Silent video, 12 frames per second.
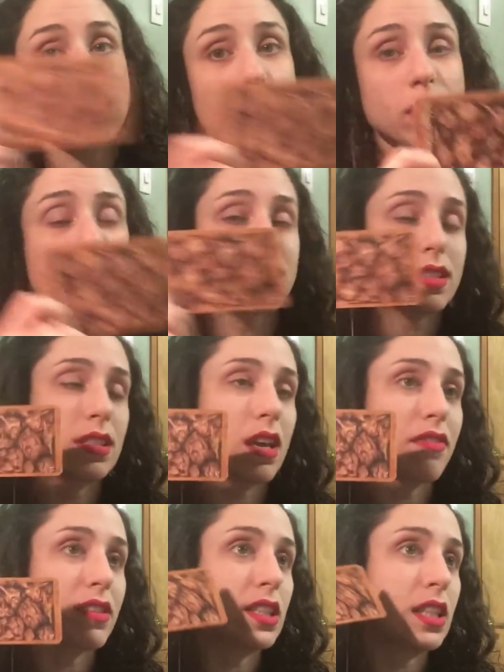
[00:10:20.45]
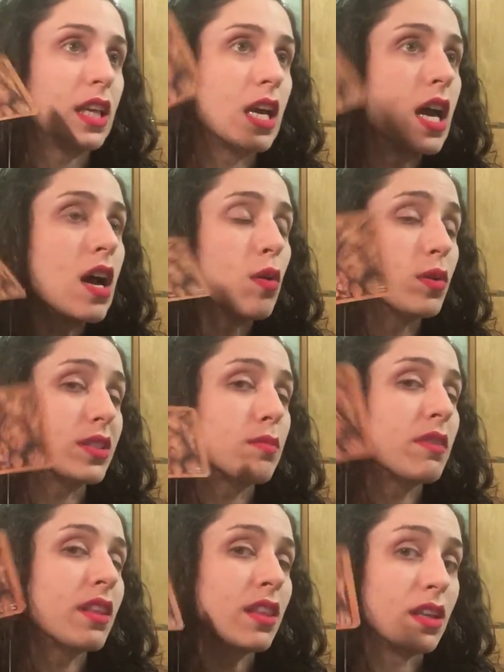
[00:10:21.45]
So this definitely was
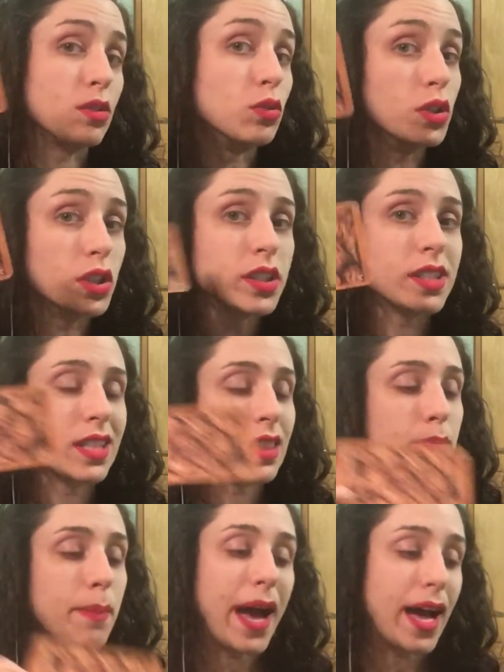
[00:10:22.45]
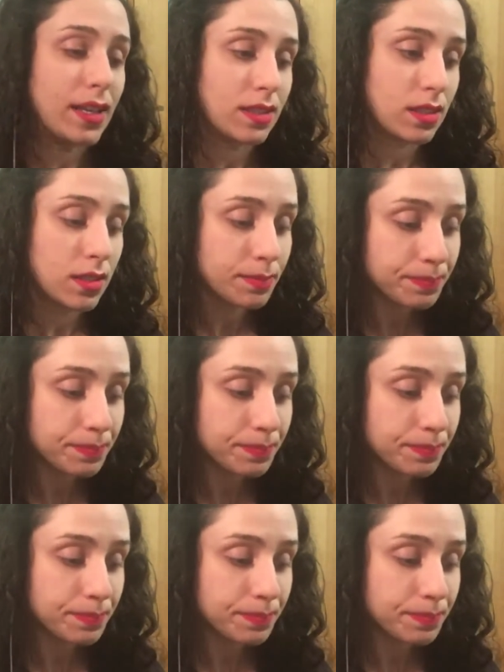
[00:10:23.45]
something that you learned in the past.